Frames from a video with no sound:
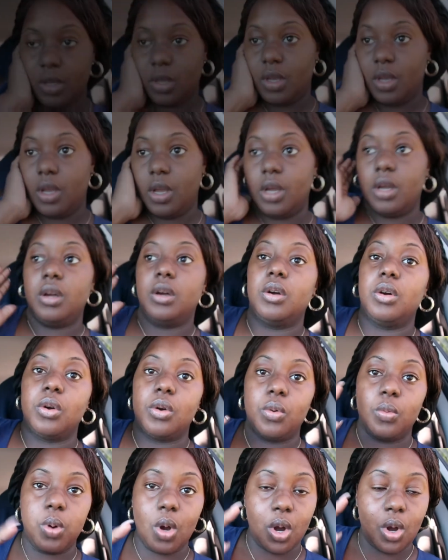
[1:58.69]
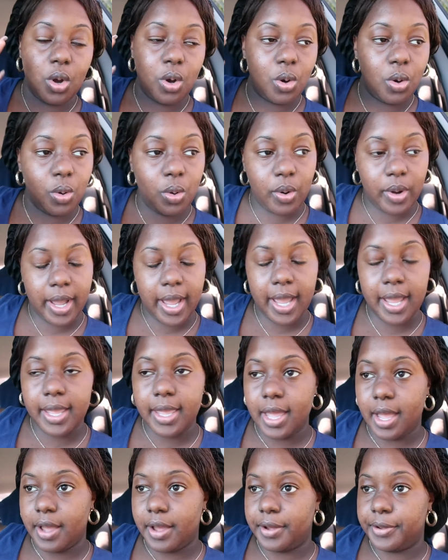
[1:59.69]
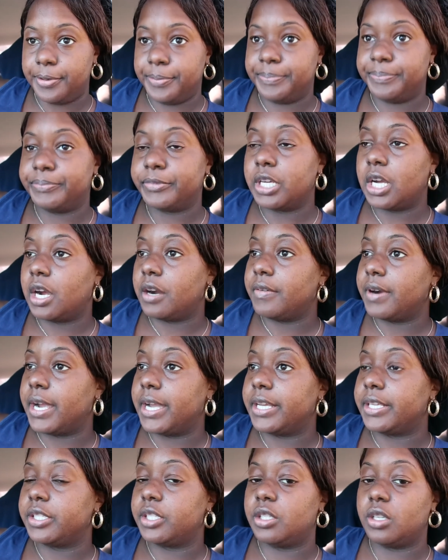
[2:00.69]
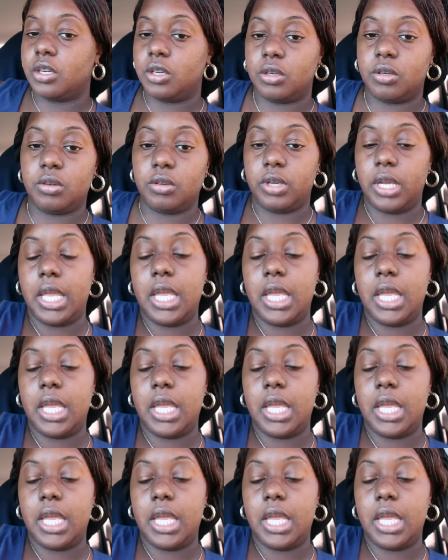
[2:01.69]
you. Woo! Hey y'all. Alright, so